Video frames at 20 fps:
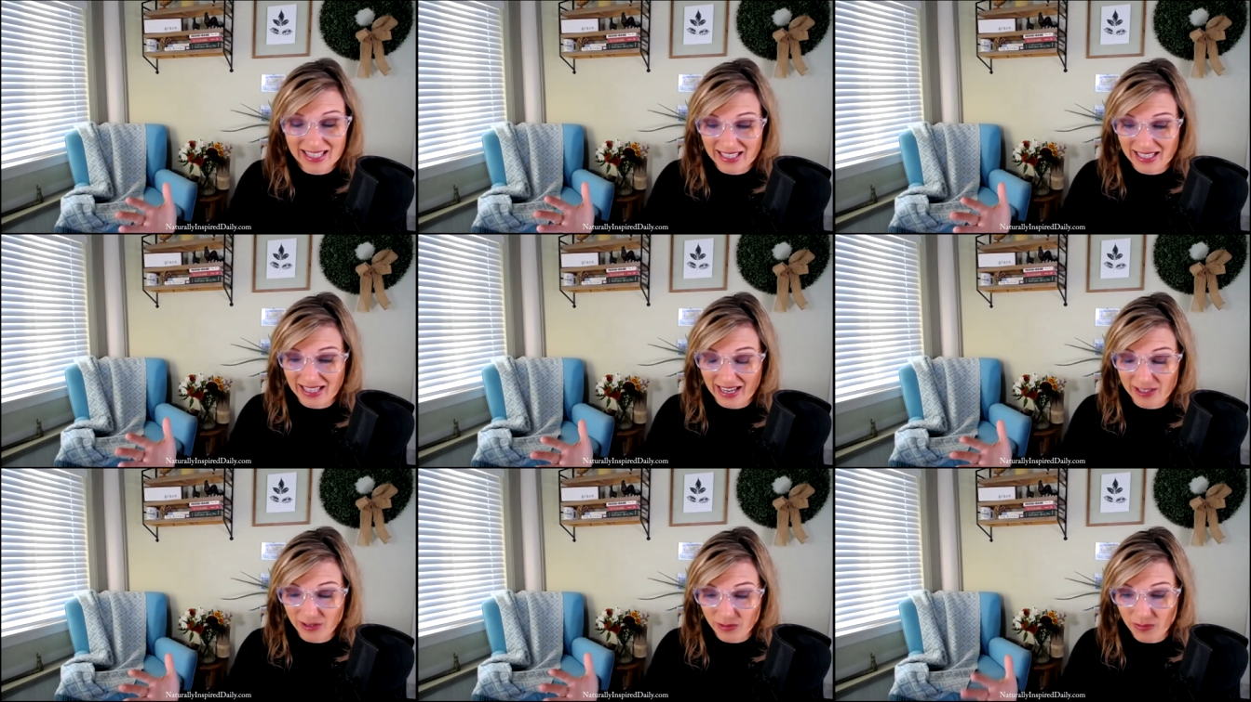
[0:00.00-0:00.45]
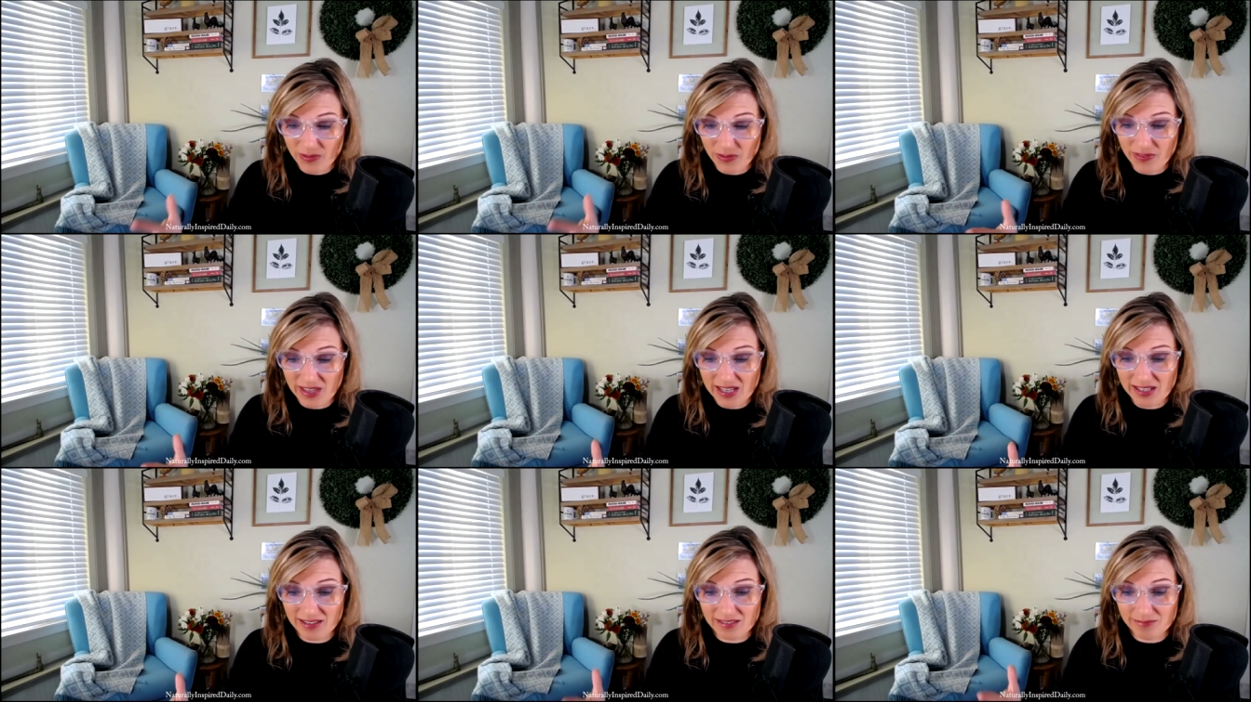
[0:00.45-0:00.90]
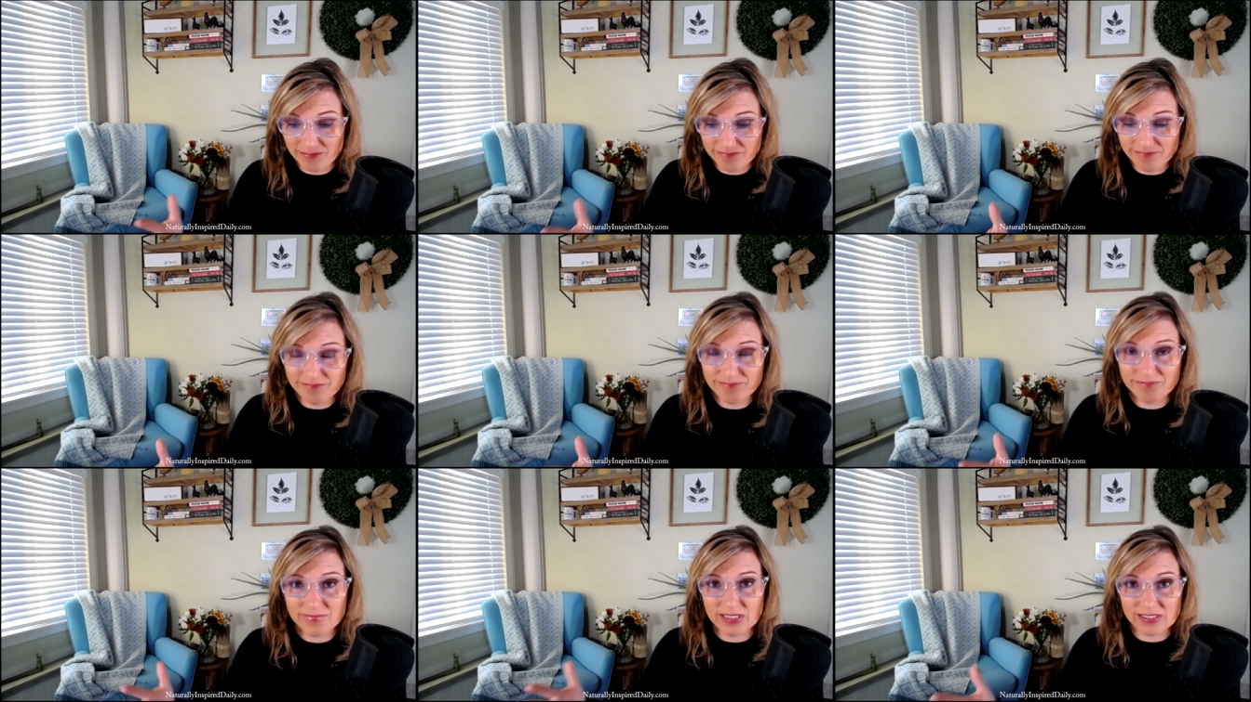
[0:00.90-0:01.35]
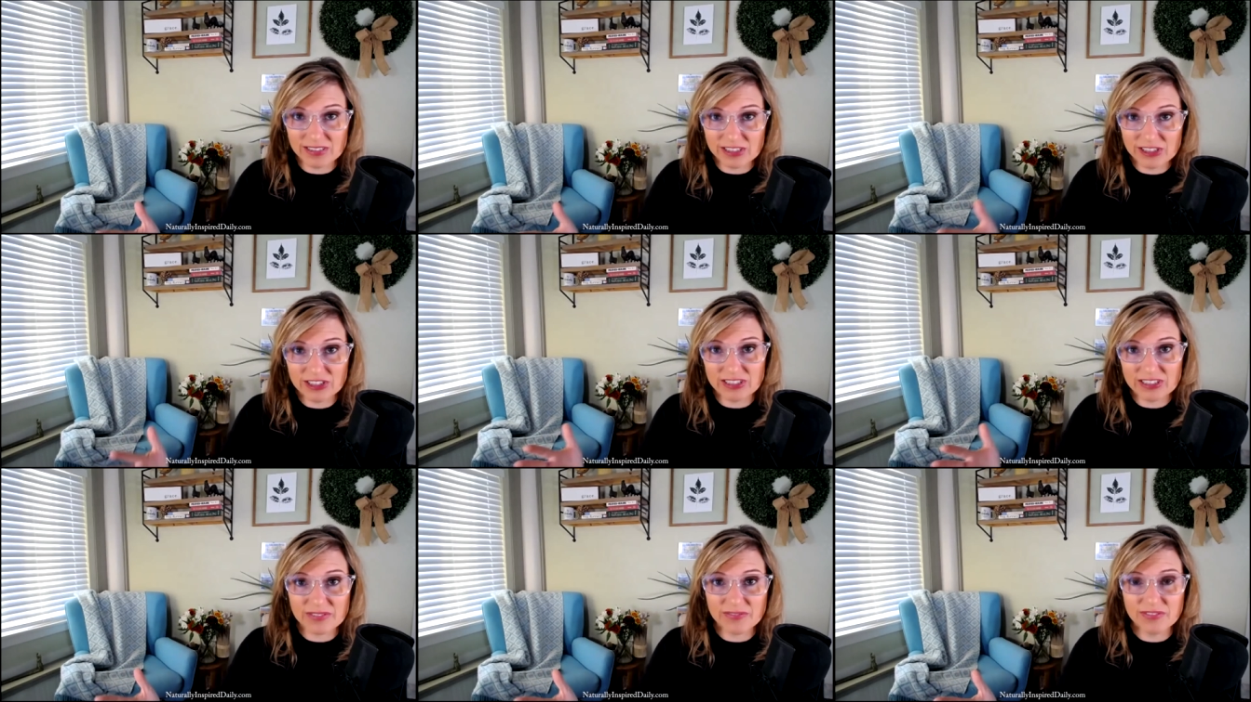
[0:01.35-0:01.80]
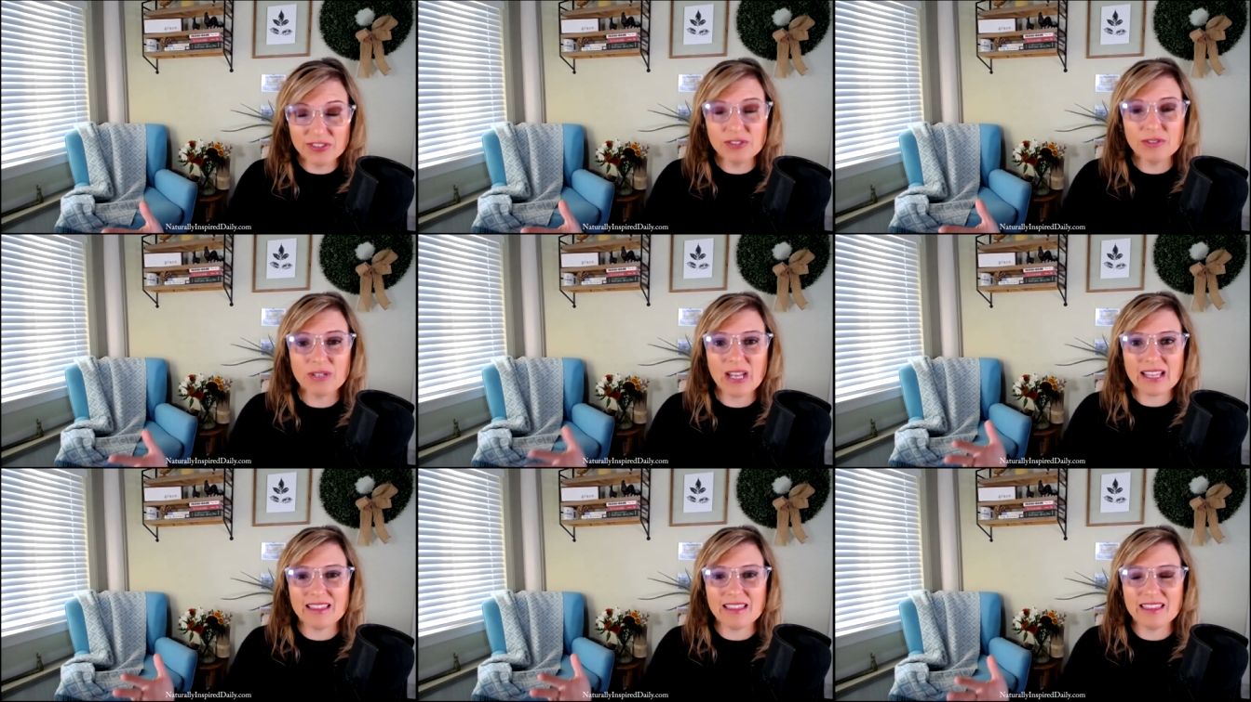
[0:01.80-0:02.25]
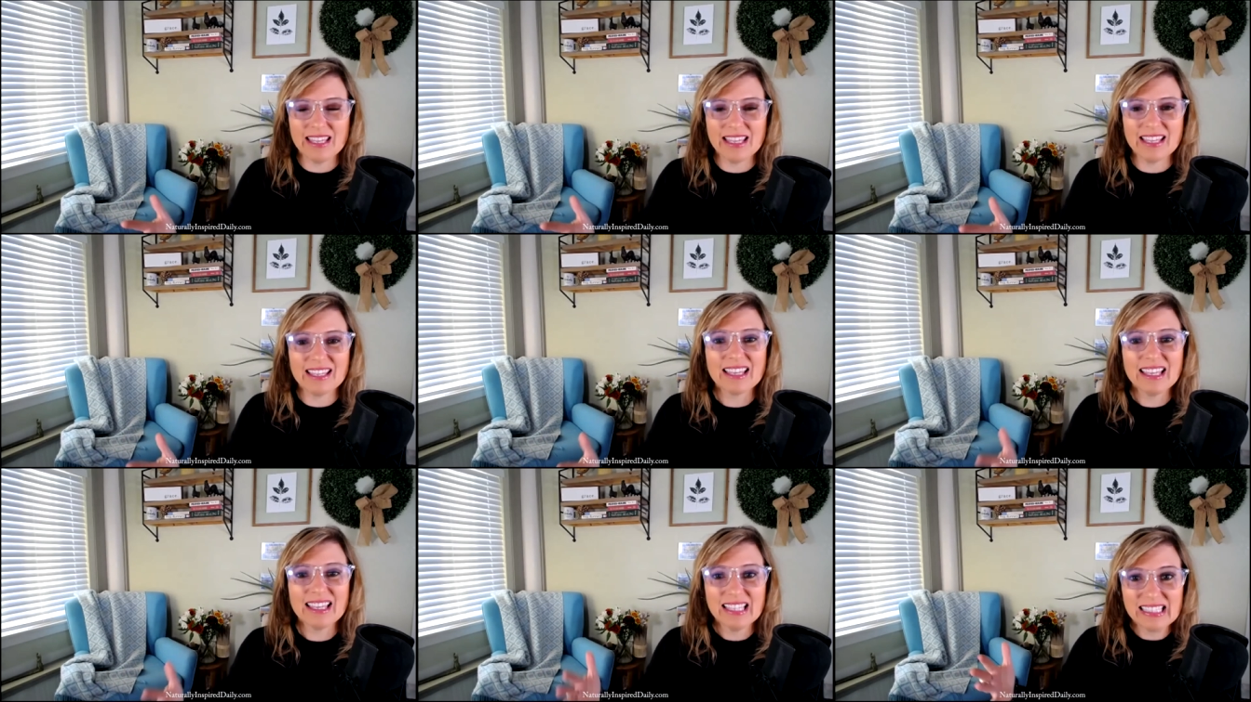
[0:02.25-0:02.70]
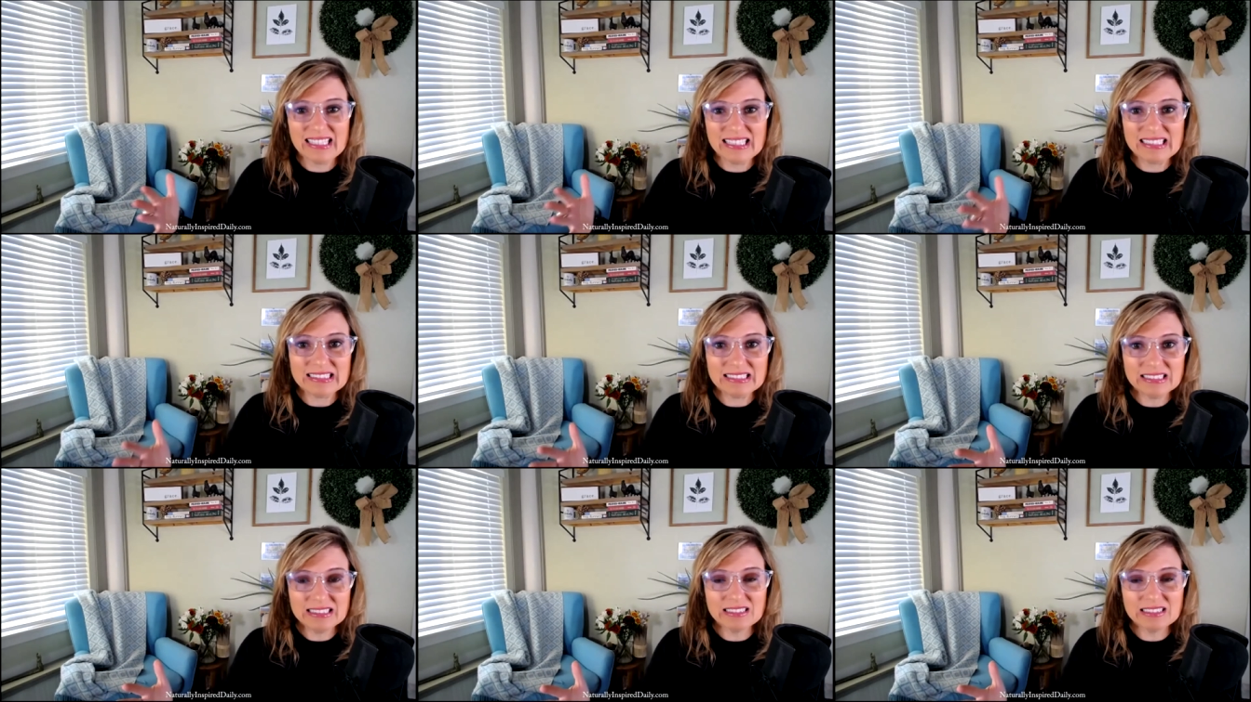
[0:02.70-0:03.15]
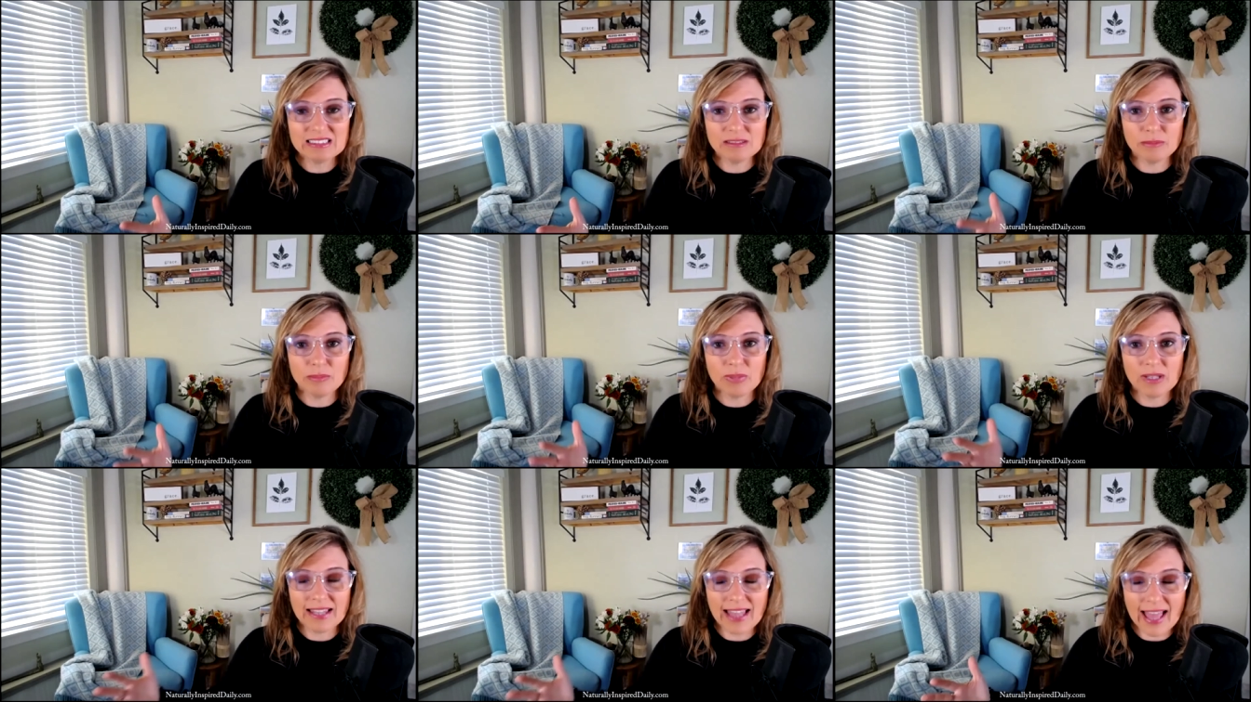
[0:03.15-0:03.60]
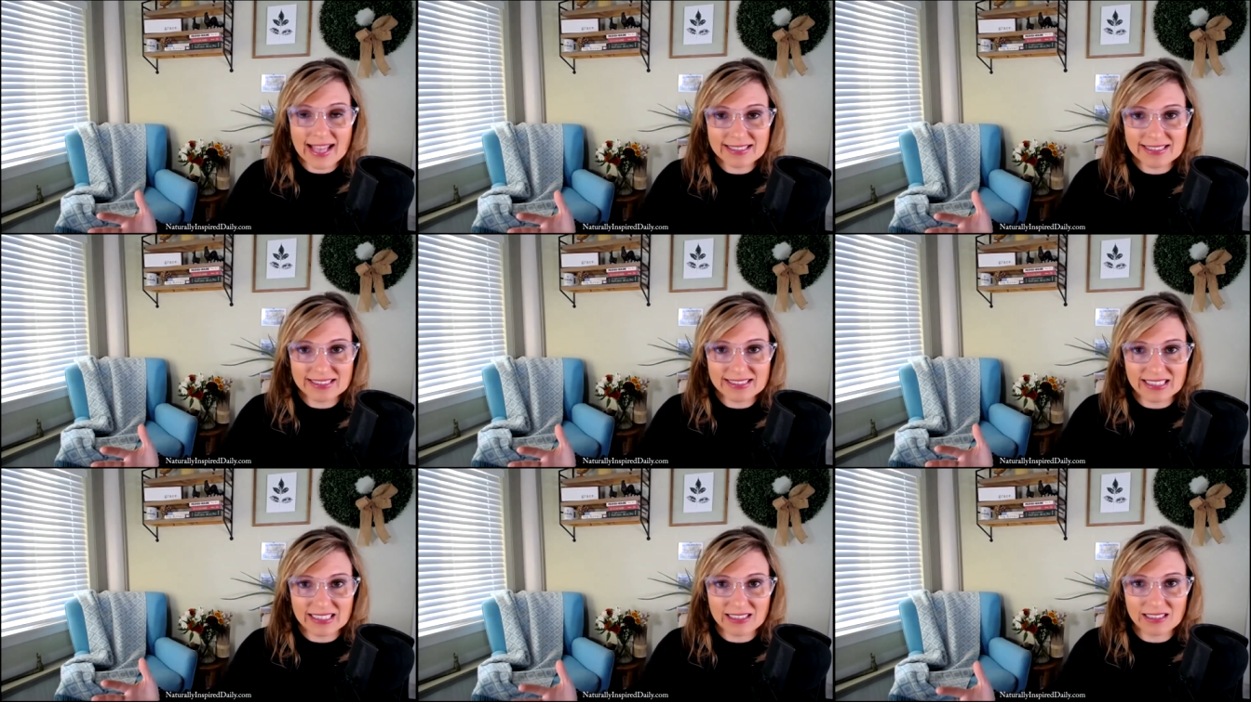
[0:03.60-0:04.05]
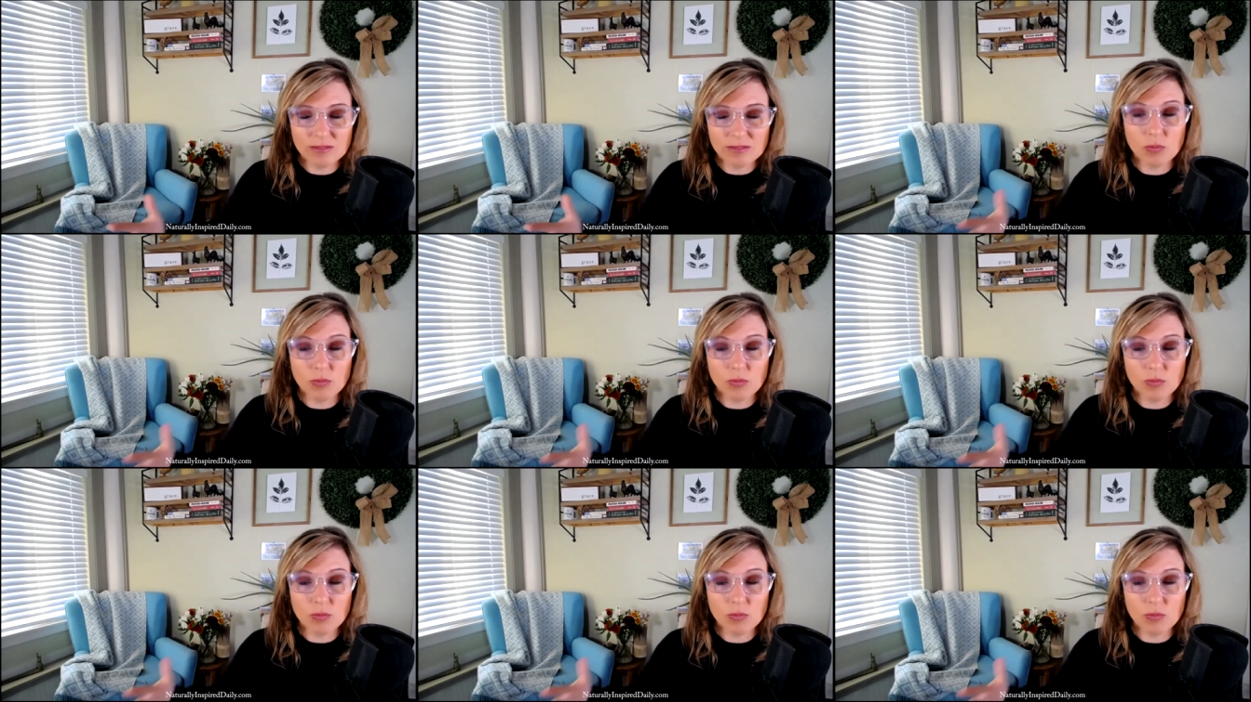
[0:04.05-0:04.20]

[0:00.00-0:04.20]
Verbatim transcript: don't think delicious food. I think, ooh, plastic.